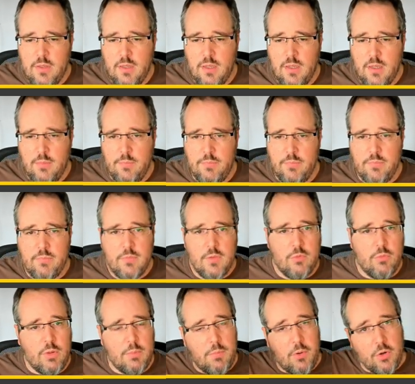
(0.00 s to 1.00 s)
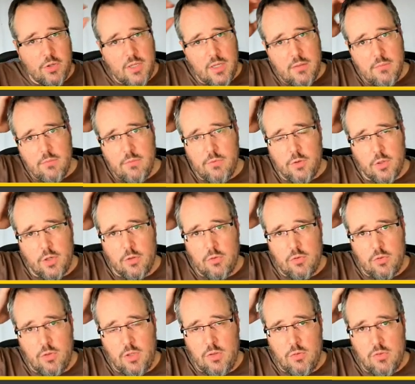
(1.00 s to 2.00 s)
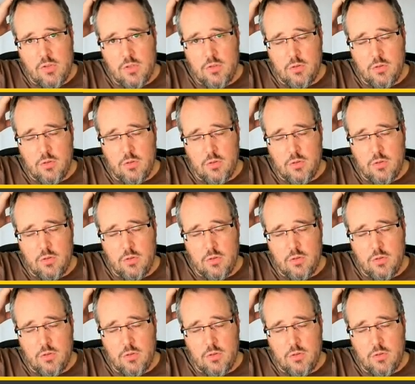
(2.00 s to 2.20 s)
Um, reporting for those who use